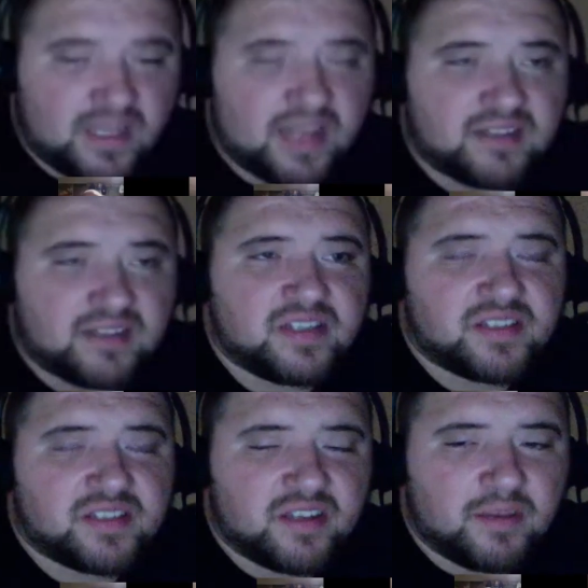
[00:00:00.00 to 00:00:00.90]

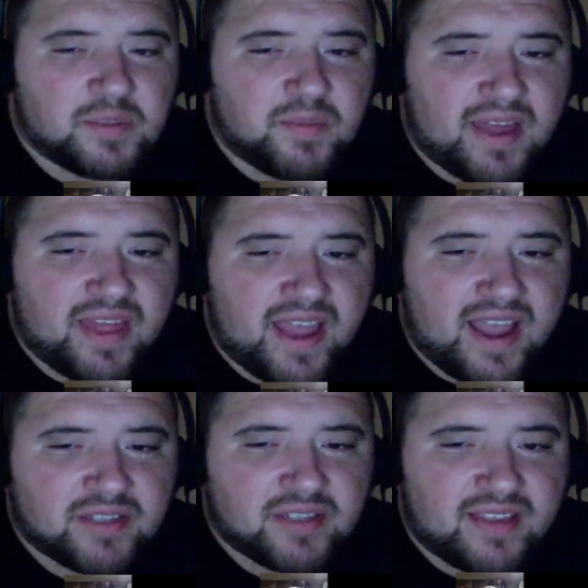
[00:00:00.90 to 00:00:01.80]
sister comes by the
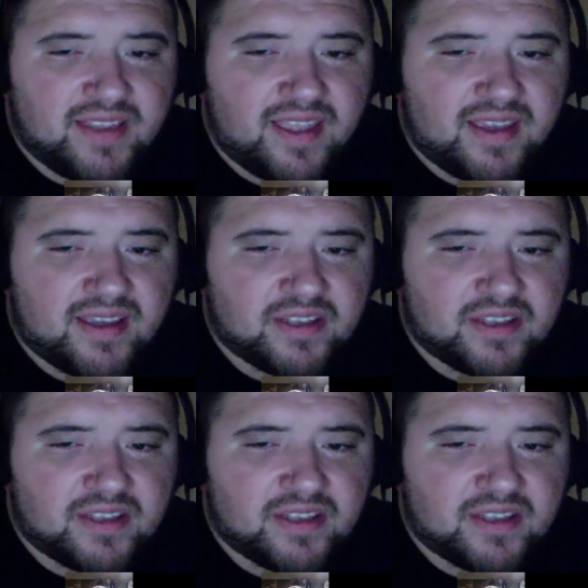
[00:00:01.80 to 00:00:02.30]
house that day and she